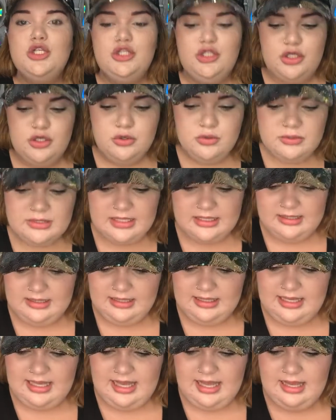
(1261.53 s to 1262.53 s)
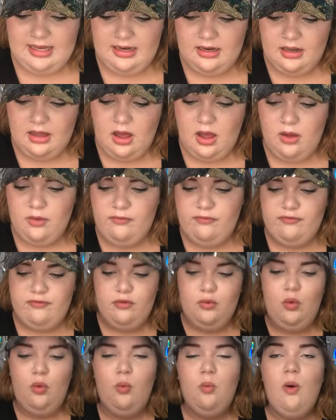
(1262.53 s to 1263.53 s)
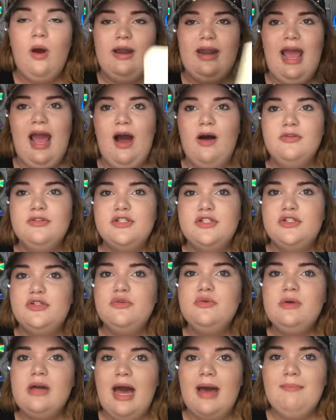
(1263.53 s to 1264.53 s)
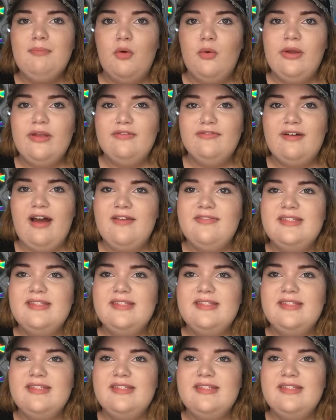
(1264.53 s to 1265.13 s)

you didn't get a full one ounce, you got zero point five